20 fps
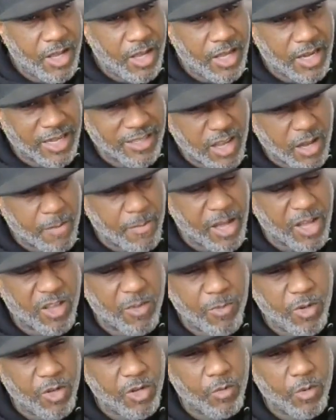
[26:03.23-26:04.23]
And I talk about
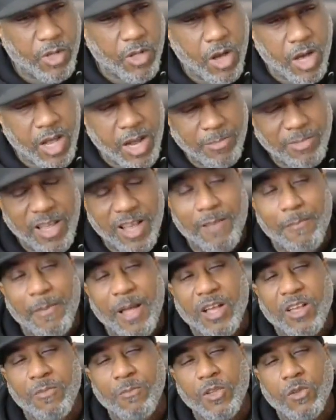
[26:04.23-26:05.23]
communion with God. I'm talking
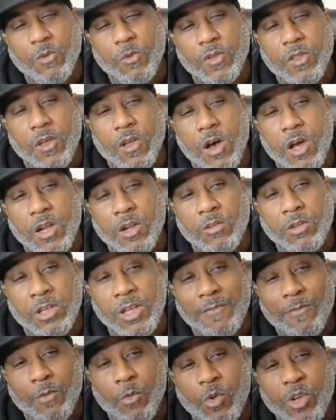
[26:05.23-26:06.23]
about communion with God on a
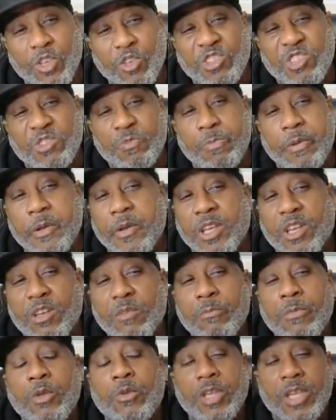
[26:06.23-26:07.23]
level where your spirit
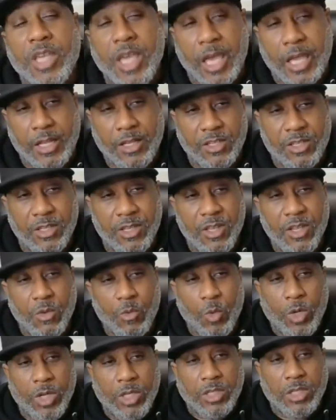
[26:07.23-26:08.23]
communicates
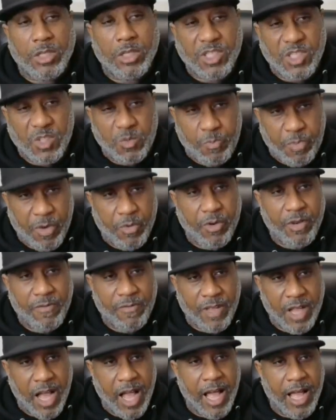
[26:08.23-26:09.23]
with the spirit of
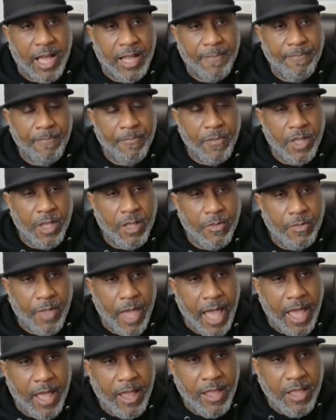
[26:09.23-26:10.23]
God.
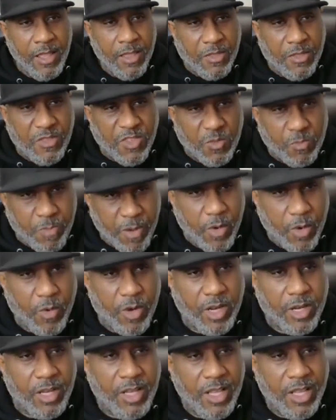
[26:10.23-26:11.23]
That
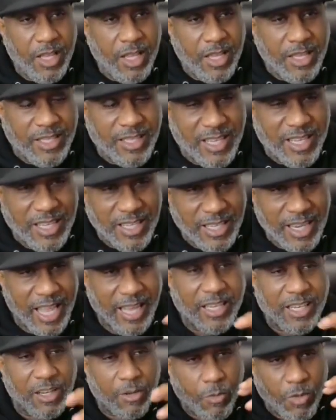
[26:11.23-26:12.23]
spirit is
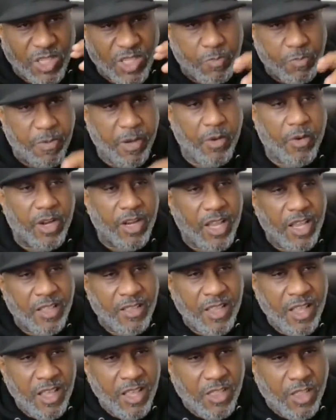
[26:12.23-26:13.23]
connected with spirit
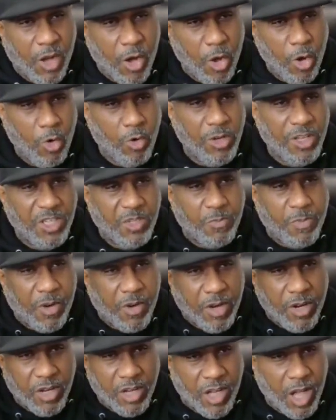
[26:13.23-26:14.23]
and the Holy
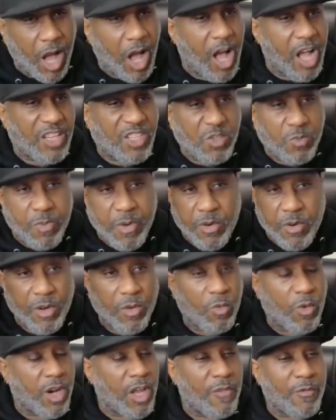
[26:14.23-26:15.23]
Spirit or God's spirit or
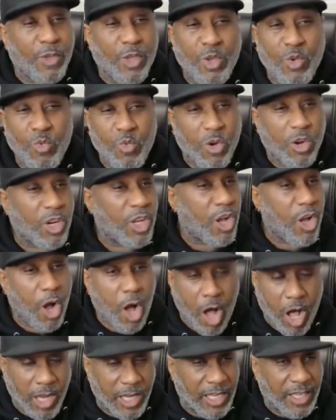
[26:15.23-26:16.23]
whatever you want to
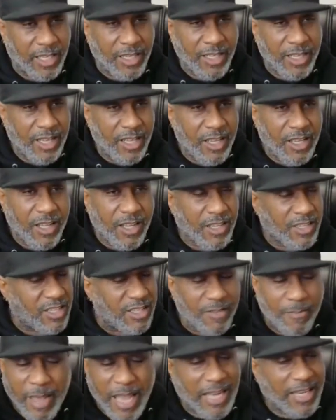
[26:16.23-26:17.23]
call it, because
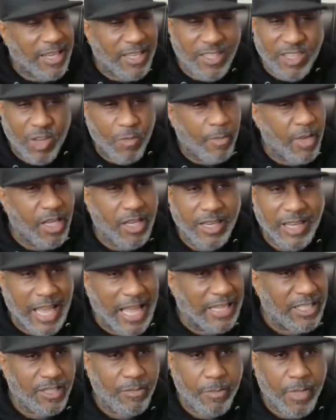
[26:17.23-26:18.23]
semantics don't mean a
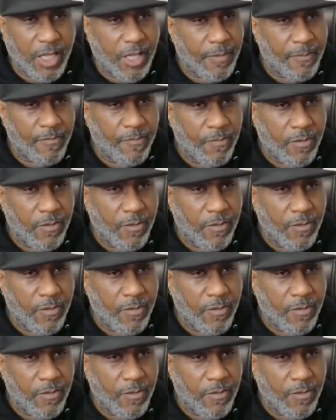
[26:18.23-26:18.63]
lot to me.